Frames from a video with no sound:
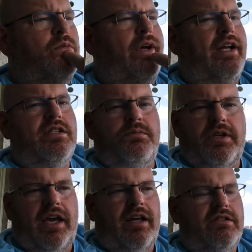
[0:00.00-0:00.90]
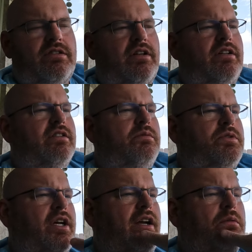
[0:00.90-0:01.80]
we had some scans done,
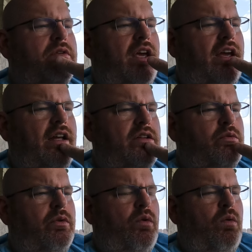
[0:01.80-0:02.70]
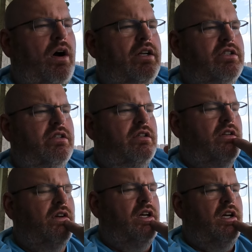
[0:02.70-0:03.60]
some checkup scans. We were watching
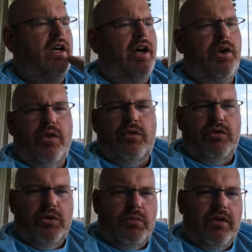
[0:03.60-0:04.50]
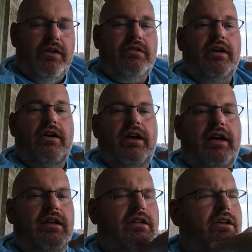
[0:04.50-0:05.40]
another tumor that Sarah
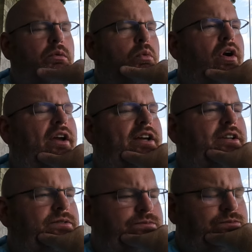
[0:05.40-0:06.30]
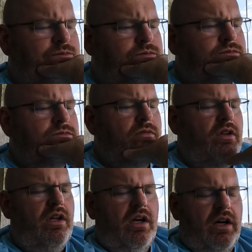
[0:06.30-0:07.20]
had in her brain.
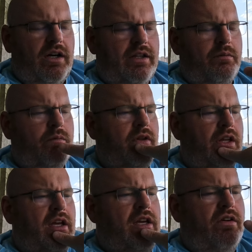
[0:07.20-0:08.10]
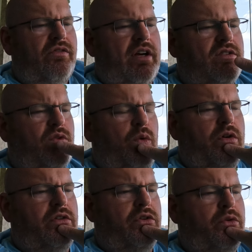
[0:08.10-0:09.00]
Uh, and then fast
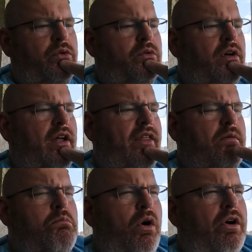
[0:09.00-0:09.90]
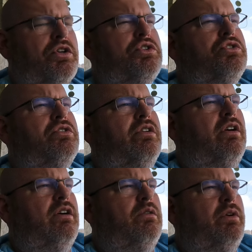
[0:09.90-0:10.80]
forward to, I think, March.
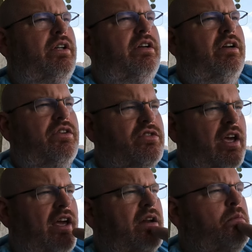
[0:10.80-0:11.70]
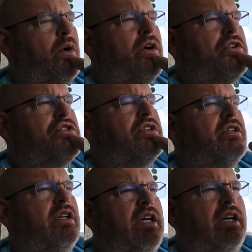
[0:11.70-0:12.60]
Uh, we did another scan in March,
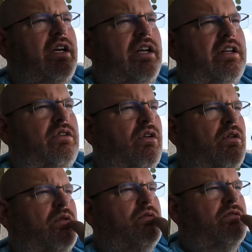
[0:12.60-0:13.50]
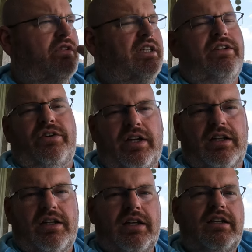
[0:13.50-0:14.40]
and it had grown
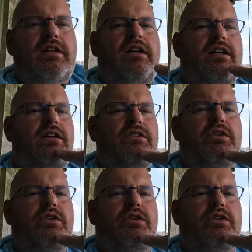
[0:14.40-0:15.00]
significantly uh,